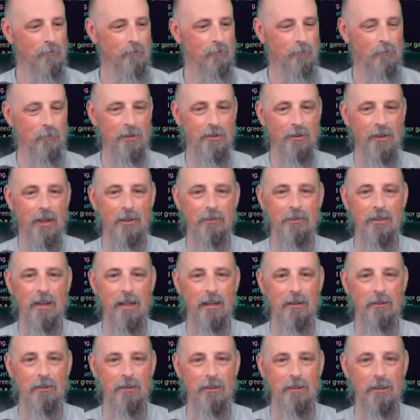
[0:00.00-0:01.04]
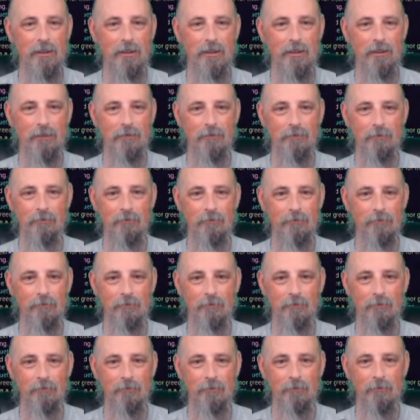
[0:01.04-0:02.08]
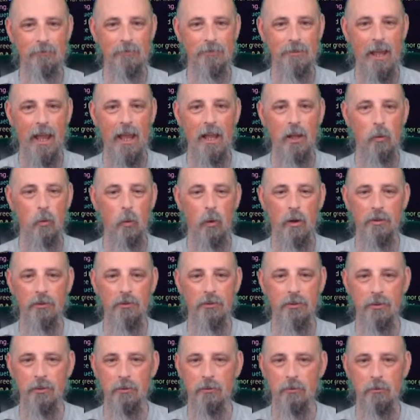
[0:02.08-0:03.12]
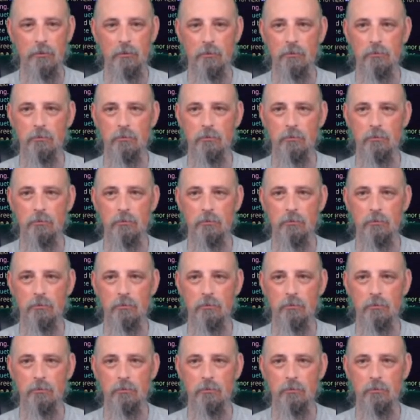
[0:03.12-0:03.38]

It sounds like the tank wants to do